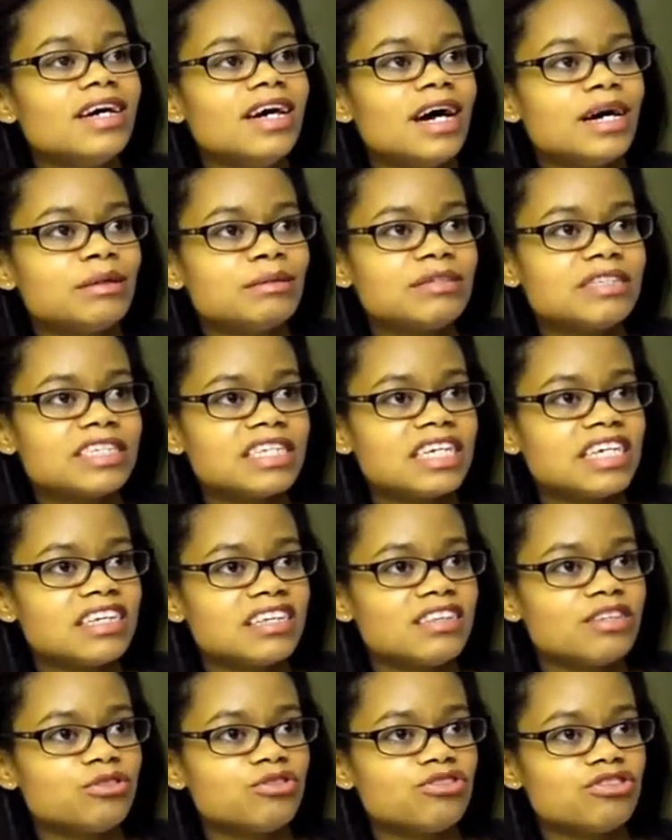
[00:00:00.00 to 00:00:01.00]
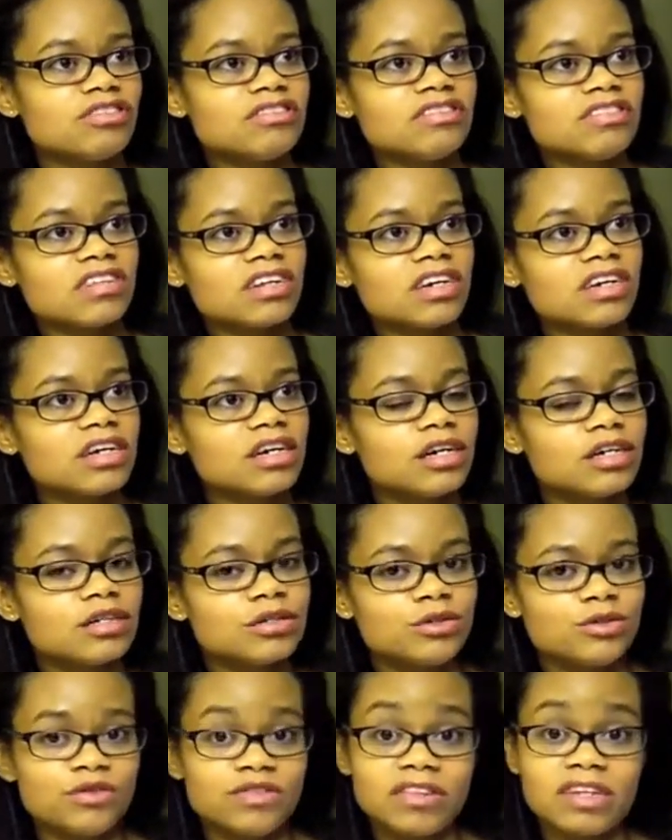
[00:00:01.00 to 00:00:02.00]
I would say they're just
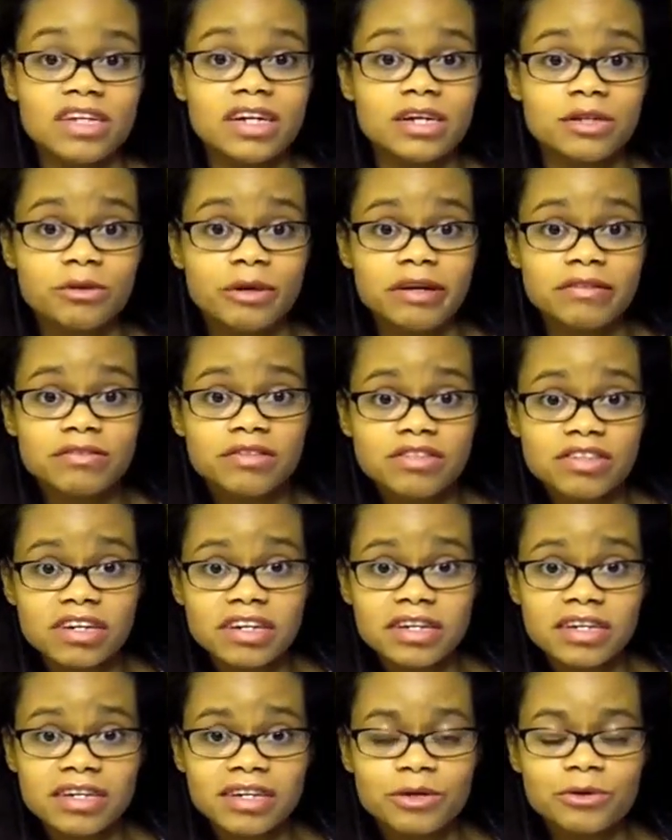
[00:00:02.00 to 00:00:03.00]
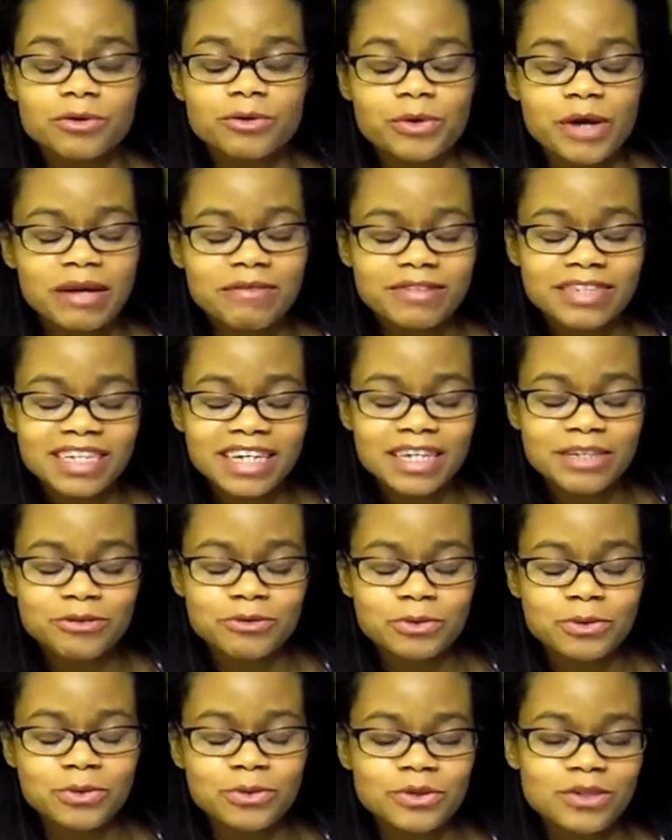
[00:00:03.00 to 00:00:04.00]
colors that I gravitate
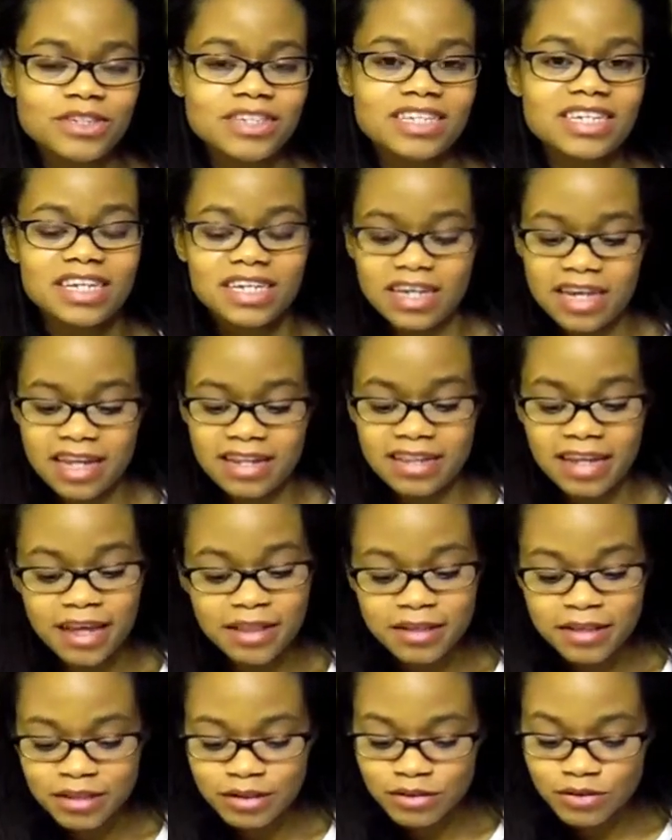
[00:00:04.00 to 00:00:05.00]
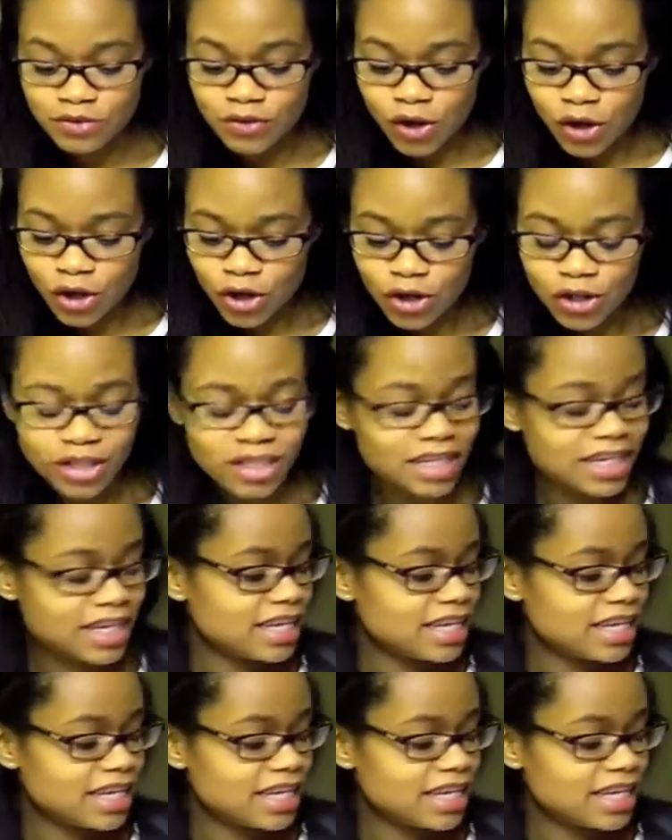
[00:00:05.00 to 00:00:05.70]
towards now that it's fall.